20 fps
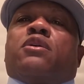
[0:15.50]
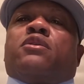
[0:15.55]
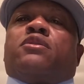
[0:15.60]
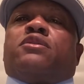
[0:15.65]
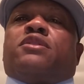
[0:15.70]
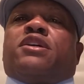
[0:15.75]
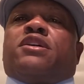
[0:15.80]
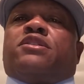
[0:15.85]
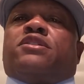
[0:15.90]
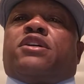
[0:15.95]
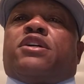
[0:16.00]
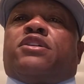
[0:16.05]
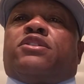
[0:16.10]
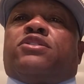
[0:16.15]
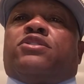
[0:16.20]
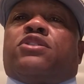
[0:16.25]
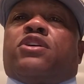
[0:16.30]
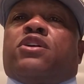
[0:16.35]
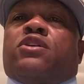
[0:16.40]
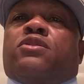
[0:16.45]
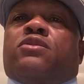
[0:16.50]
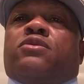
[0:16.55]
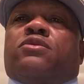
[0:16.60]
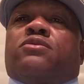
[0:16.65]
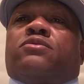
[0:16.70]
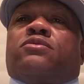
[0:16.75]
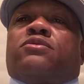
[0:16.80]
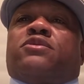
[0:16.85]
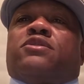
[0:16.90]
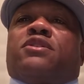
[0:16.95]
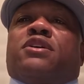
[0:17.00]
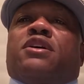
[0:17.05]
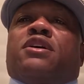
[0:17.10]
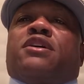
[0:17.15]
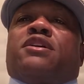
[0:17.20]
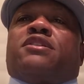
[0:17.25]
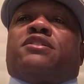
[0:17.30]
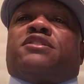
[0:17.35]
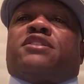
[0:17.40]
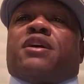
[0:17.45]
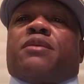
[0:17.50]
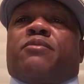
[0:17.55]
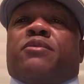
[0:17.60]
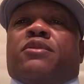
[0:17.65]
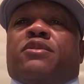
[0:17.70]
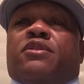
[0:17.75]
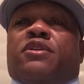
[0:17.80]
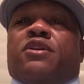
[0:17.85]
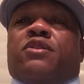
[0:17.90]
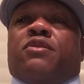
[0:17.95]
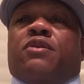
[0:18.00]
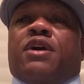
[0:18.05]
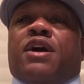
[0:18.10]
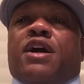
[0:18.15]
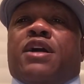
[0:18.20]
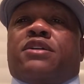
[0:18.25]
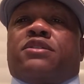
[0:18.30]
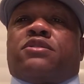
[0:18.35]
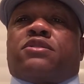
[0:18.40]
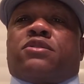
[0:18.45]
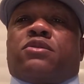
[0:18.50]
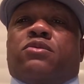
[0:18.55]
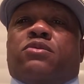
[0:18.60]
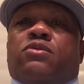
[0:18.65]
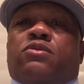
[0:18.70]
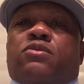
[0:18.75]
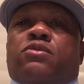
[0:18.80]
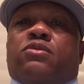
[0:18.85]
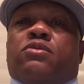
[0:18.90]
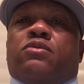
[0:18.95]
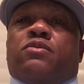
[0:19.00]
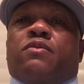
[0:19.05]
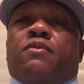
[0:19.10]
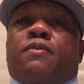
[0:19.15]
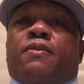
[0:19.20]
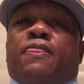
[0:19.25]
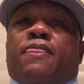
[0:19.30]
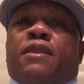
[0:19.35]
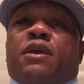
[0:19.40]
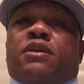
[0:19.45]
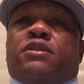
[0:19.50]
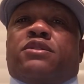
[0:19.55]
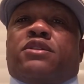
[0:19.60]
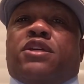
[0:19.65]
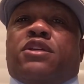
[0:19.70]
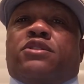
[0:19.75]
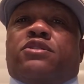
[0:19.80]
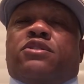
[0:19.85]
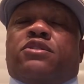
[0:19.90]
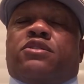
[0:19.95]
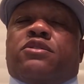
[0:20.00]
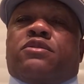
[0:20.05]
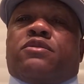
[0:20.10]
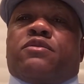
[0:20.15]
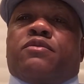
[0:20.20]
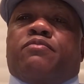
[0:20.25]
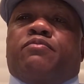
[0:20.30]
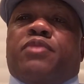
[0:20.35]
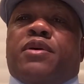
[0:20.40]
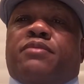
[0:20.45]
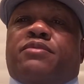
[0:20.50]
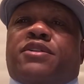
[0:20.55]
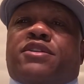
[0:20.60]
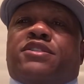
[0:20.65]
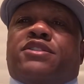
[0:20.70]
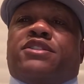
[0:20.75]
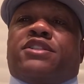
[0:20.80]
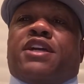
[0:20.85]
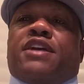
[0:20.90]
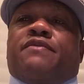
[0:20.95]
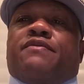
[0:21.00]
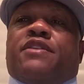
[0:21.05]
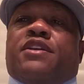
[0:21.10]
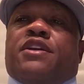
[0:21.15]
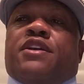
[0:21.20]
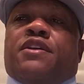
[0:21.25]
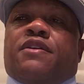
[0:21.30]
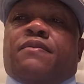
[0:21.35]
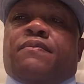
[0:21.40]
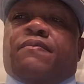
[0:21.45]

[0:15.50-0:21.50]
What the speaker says: DJ Jones, San Bernardino High School, Teacher, Public Safety.